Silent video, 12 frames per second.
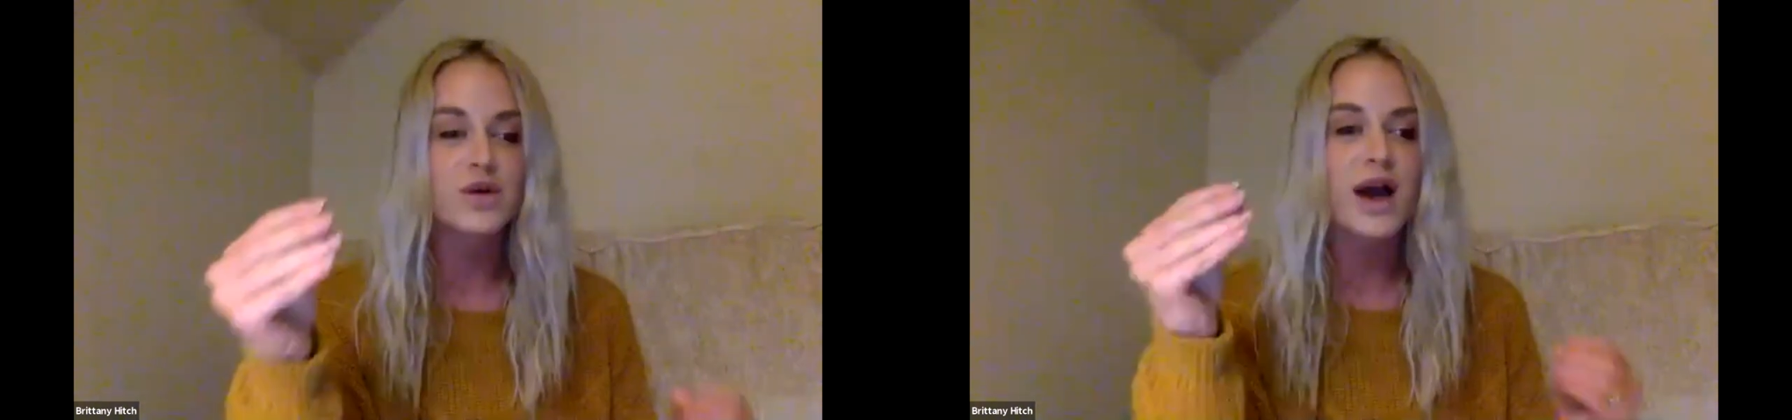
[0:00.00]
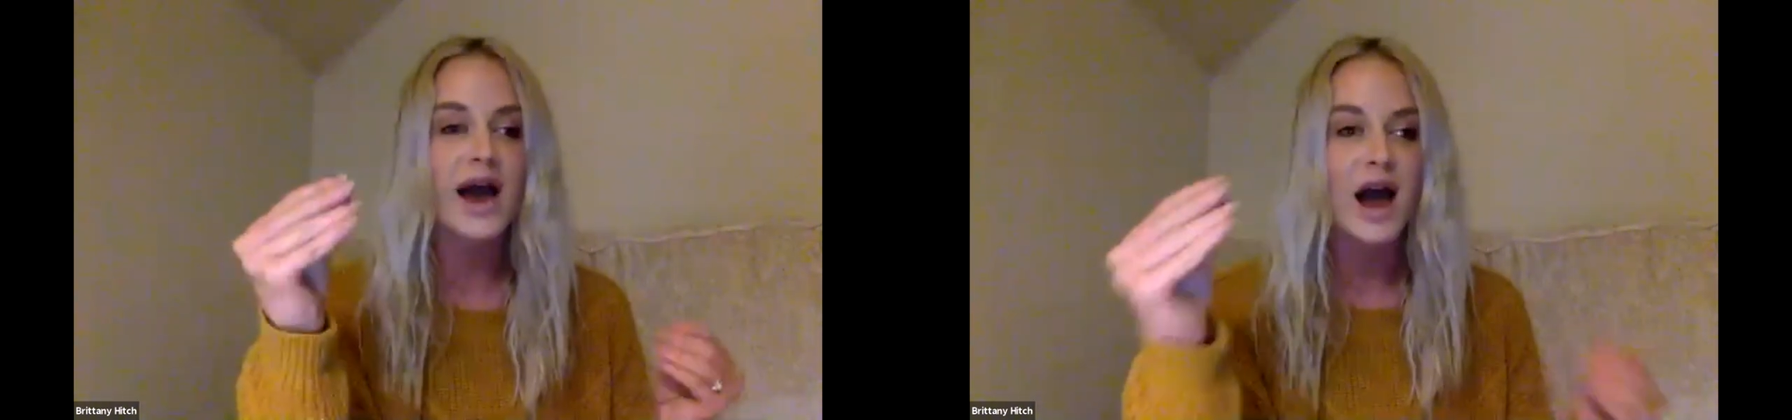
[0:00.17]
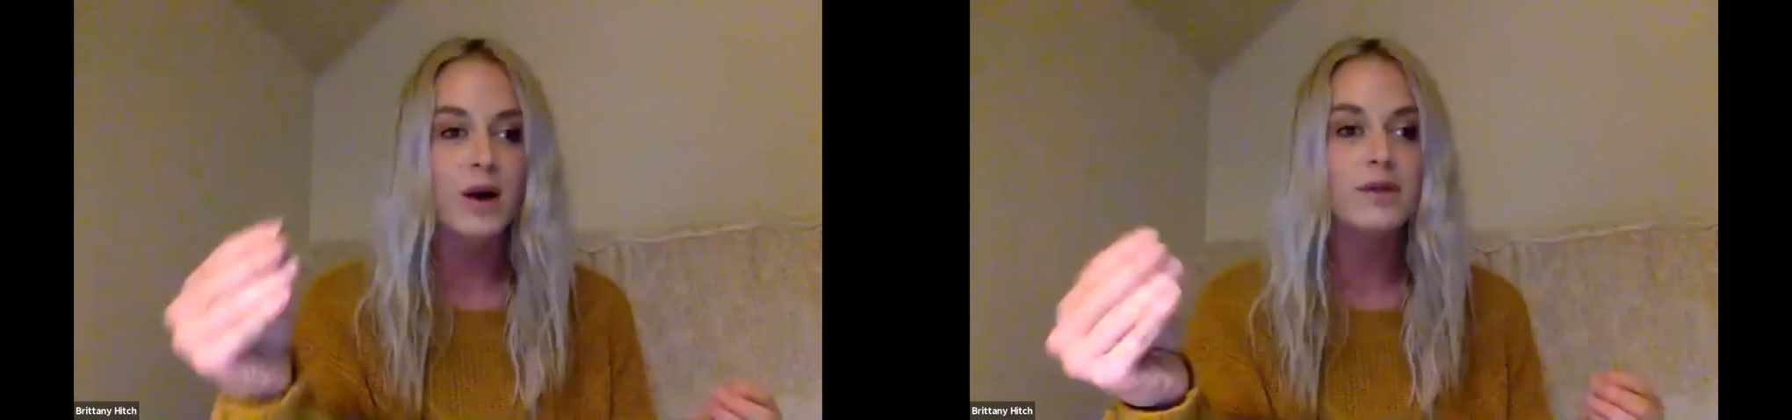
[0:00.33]

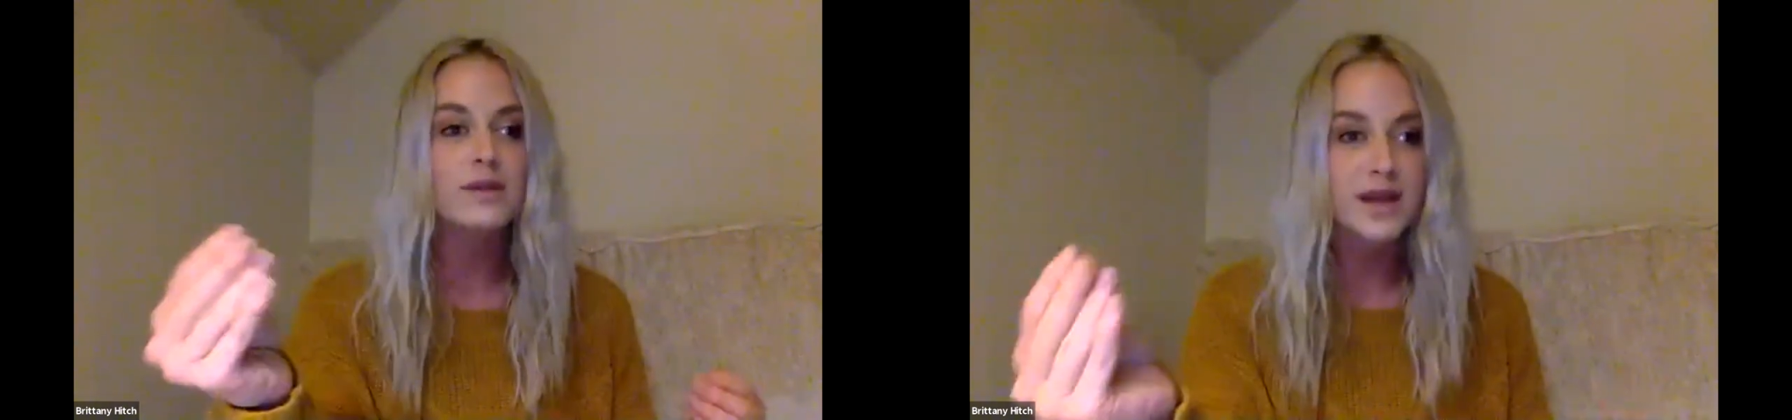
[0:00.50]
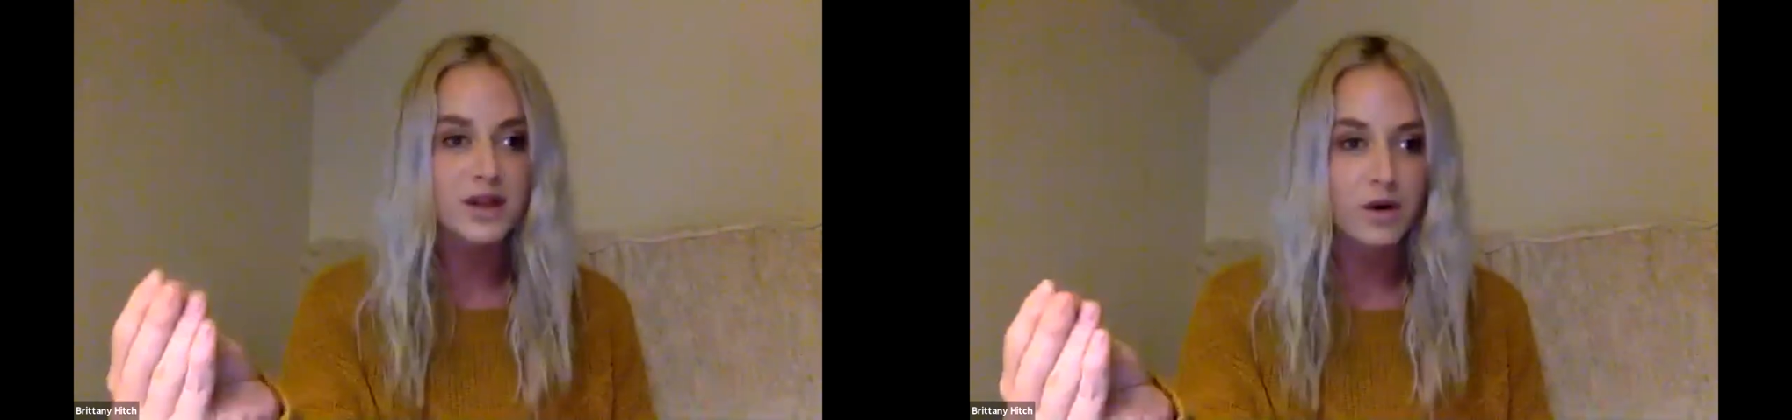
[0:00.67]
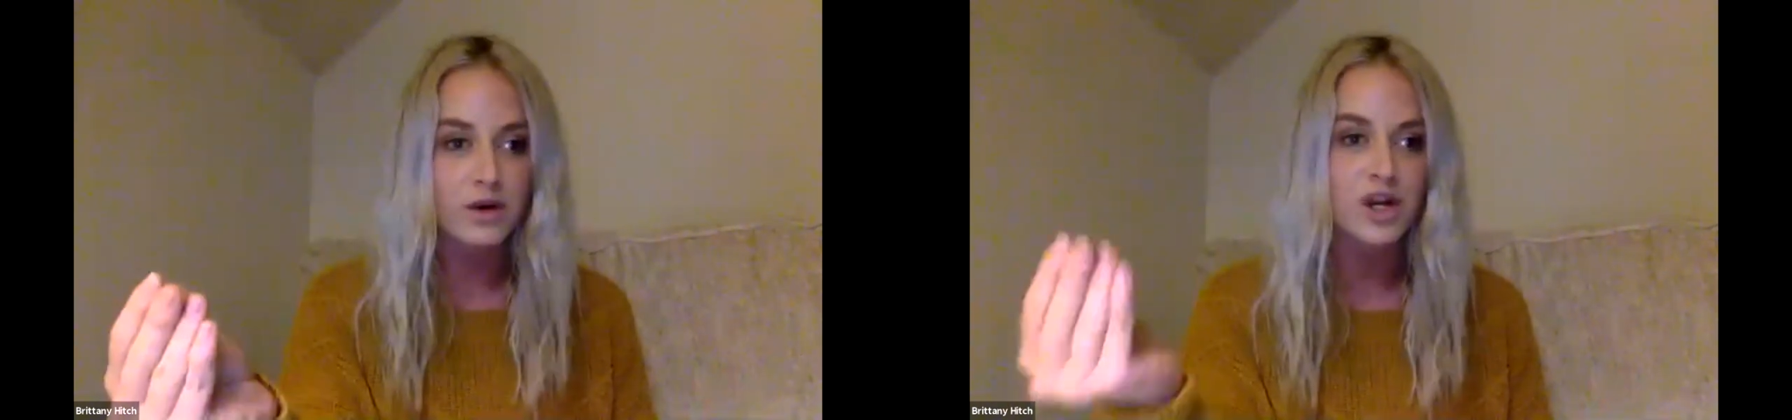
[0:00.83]
how
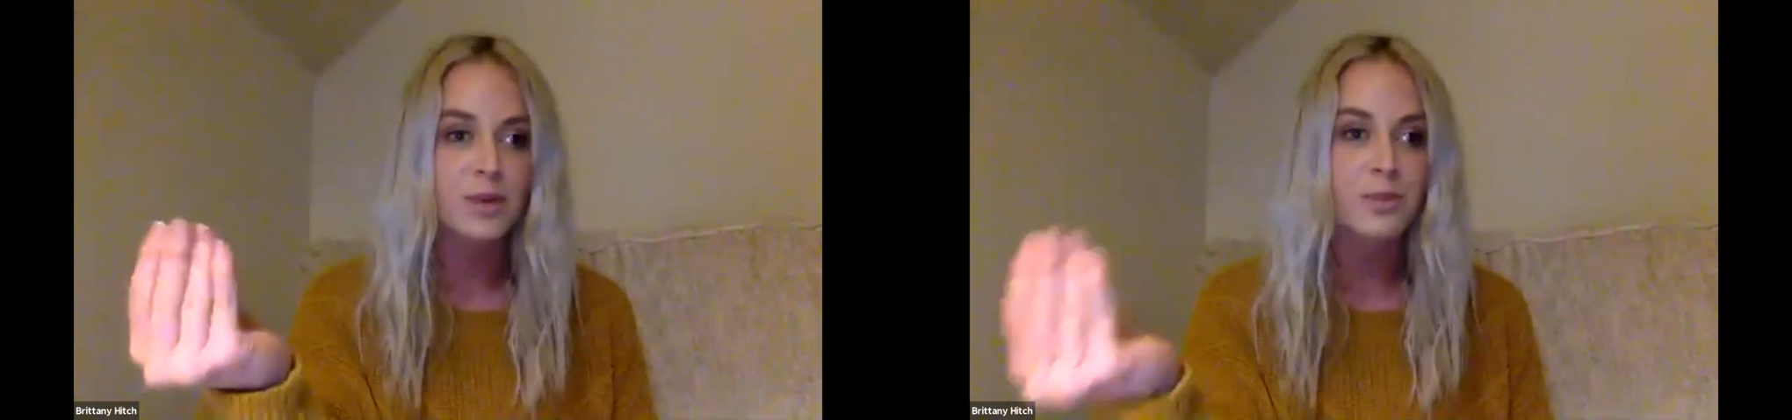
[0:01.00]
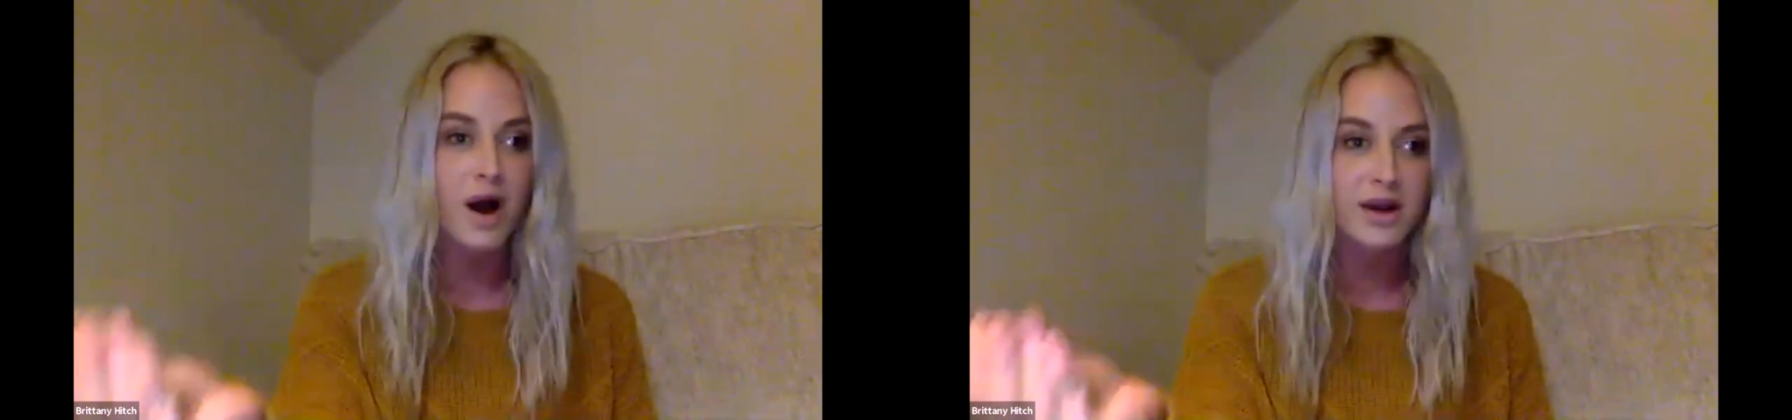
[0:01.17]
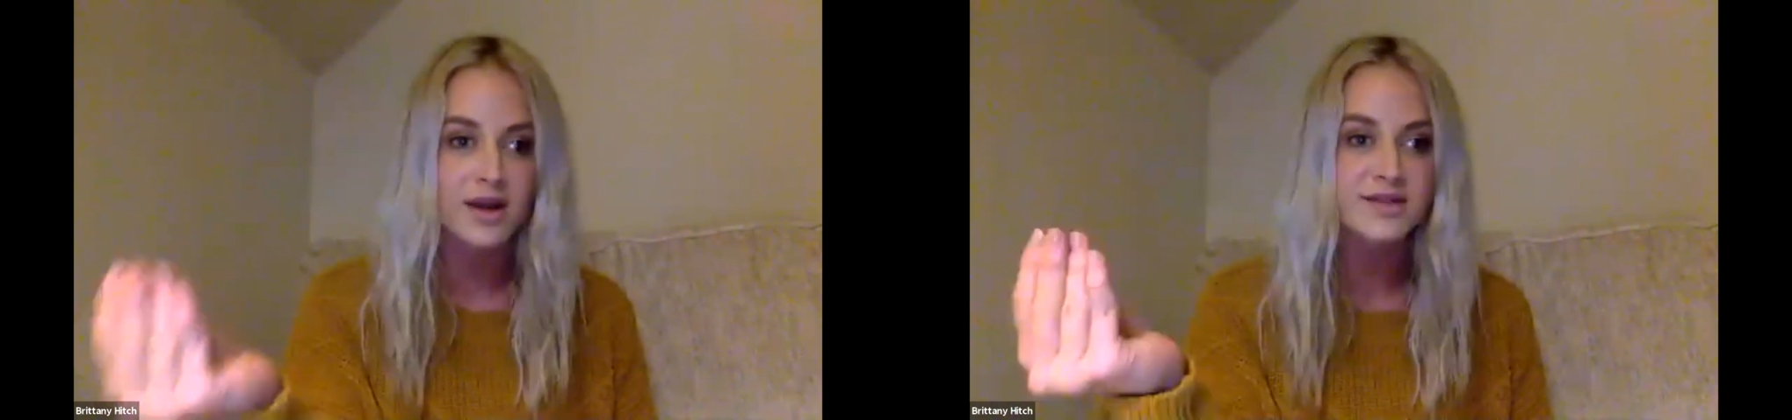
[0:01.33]
little your
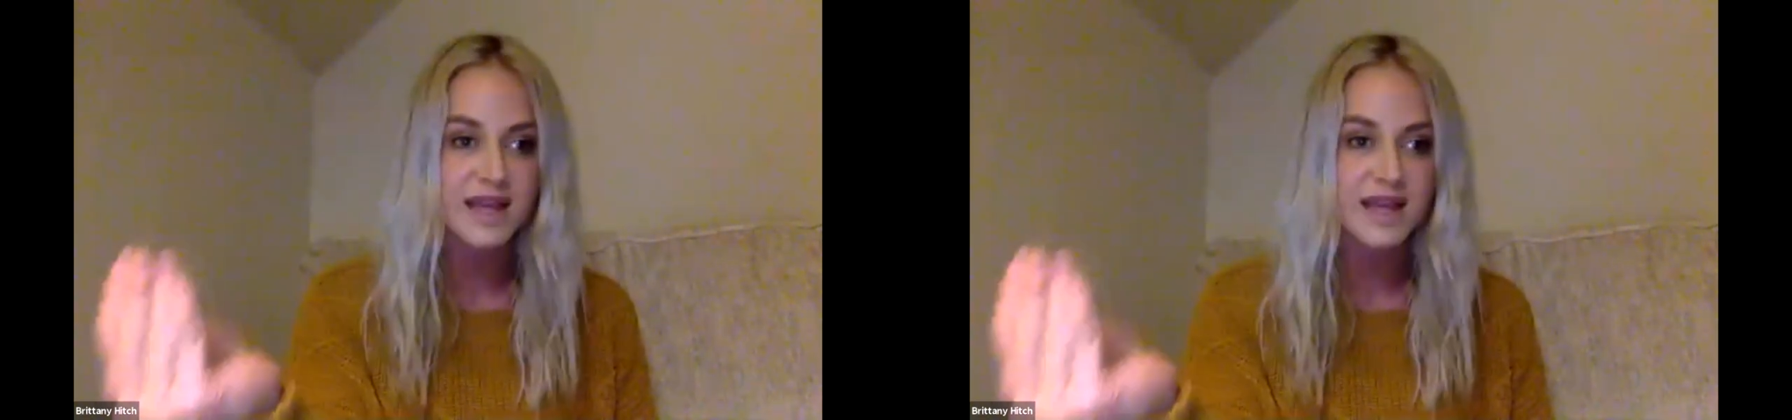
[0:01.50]
body is